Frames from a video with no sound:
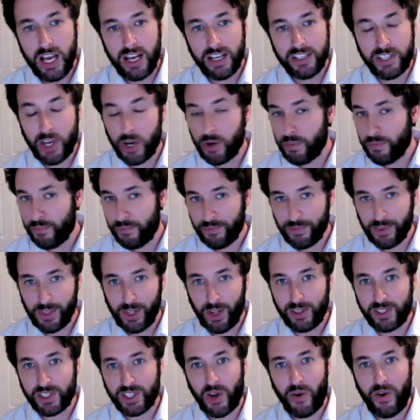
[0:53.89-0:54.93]
So,
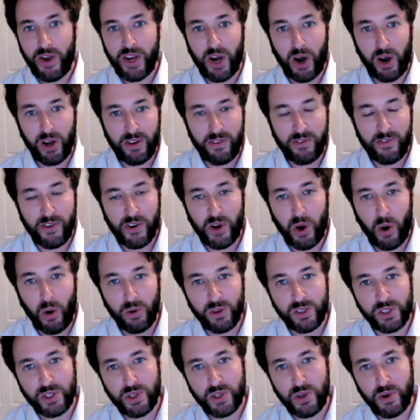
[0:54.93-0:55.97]
lots going on for an
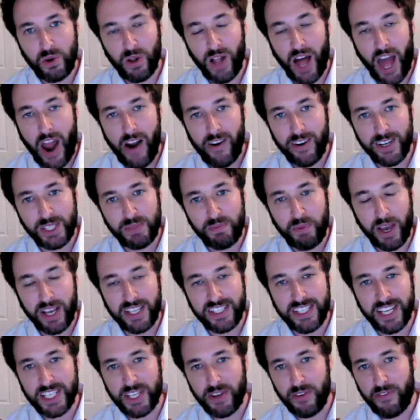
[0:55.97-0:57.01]
old school
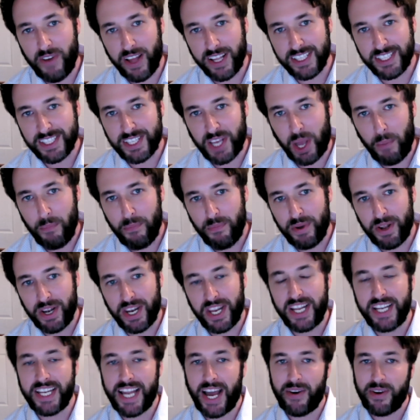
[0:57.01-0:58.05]
aerospace and defense
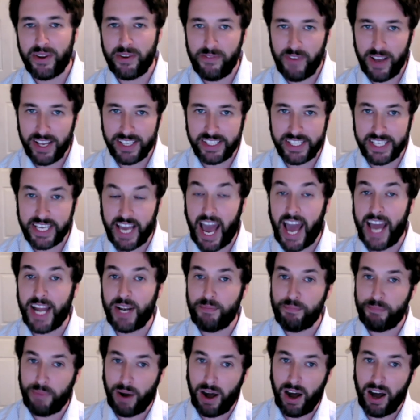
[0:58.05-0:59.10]
company now investing
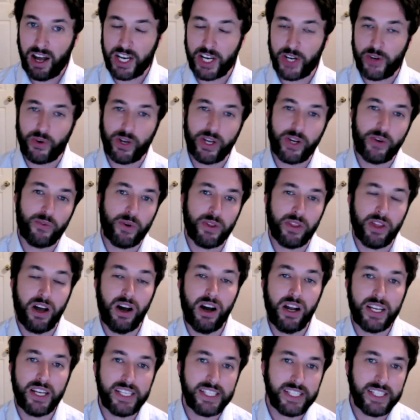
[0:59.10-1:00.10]
and partnering with early